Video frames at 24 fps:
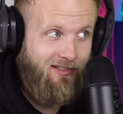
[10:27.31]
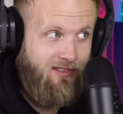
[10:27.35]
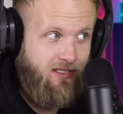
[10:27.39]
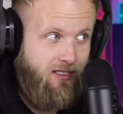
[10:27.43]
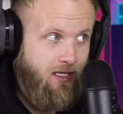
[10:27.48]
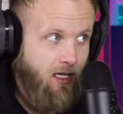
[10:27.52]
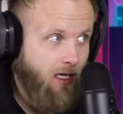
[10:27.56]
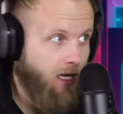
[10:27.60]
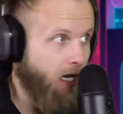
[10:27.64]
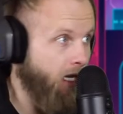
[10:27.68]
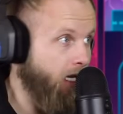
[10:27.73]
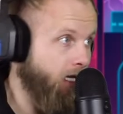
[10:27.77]
She's
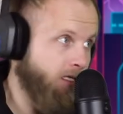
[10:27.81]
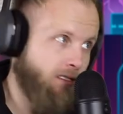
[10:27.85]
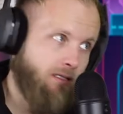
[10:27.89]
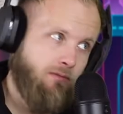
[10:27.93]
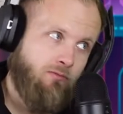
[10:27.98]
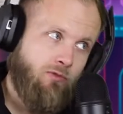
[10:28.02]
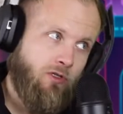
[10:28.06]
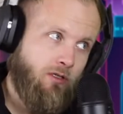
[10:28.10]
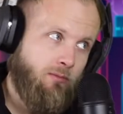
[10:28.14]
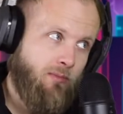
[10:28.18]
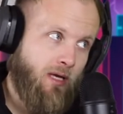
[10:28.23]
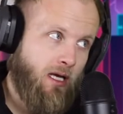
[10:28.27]
like, "I got
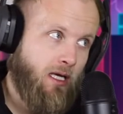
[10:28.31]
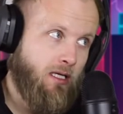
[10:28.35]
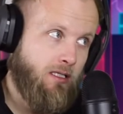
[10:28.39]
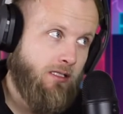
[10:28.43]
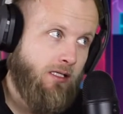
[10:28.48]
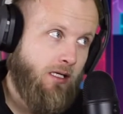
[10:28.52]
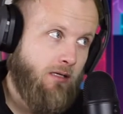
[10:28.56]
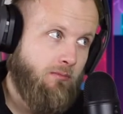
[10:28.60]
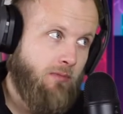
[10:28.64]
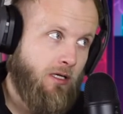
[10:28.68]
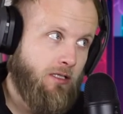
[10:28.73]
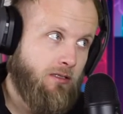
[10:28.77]
something real bad to
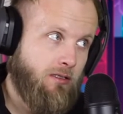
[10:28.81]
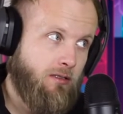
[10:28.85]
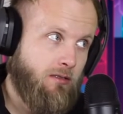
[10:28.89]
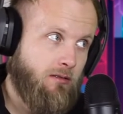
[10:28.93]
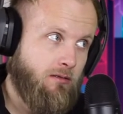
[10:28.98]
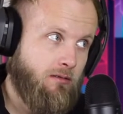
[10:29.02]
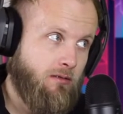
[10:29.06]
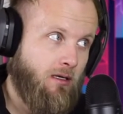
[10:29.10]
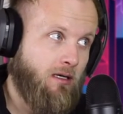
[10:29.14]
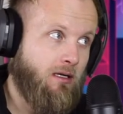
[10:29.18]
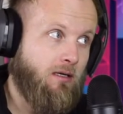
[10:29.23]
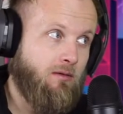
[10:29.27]
say about you.
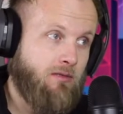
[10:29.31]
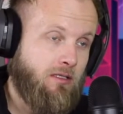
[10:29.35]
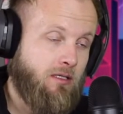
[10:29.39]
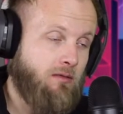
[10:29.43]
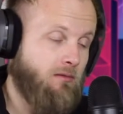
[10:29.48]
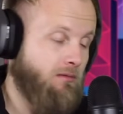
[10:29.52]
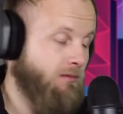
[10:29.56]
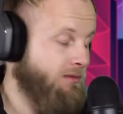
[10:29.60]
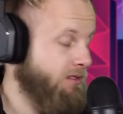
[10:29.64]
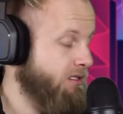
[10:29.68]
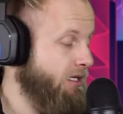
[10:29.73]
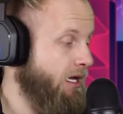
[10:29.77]

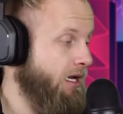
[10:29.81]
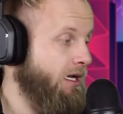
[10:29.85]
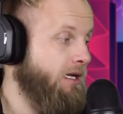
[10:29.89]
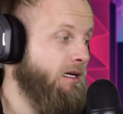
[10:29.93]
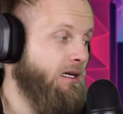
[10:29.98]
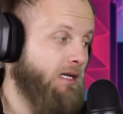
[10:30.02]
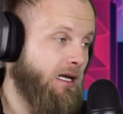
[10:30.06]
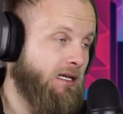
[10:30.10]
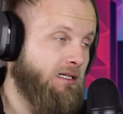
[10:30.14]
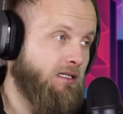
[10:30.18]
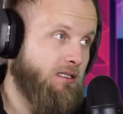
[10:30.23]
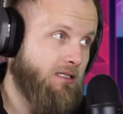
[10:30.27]

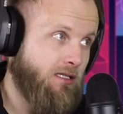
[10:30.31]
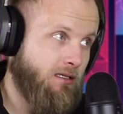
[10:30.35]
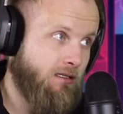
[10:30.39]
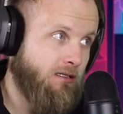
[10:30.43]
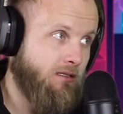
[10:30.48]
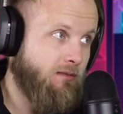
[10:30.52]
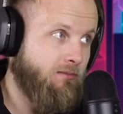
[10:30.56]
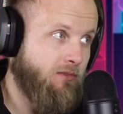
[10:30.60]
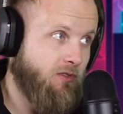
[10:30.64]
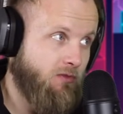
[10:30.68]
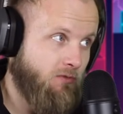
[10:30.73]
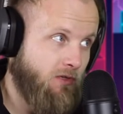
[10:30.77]
I need to tell you
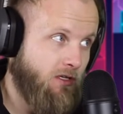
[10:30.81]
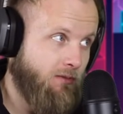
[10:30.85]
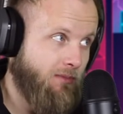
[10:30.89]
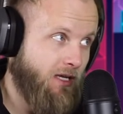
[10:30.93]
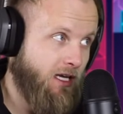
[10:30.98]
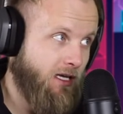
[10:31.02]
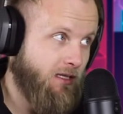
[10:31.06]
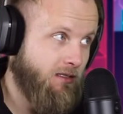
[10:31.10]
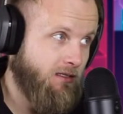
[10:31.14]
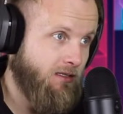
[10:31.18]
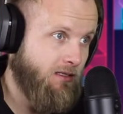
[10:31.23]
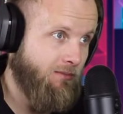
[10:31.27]
something that's real
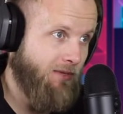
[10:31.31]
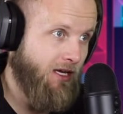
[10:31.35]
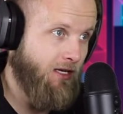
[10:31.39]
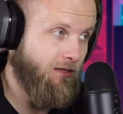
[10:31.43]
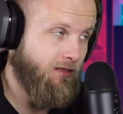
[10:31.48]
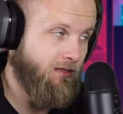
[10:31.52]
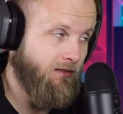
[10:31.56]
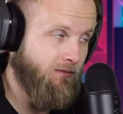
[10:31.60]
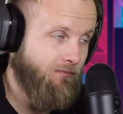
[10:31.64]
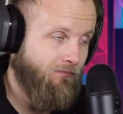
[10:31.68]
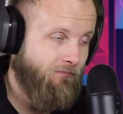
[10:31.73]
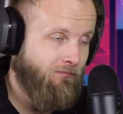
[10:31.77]
bad. It's about
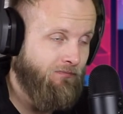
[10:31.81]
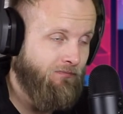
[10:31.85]
you."